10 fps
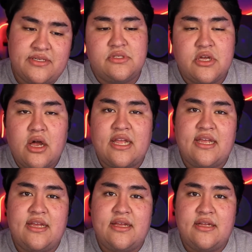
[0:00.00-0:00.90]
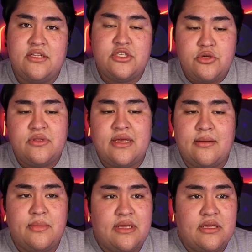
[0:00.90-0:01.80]
Talking to them
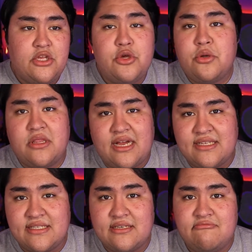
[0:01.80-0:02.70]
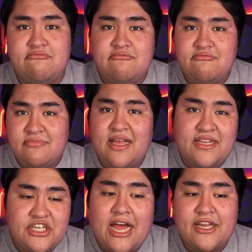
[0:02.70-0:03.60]
utilizing a
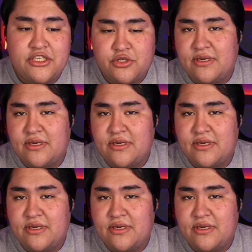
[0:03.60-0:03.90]
chatting screen.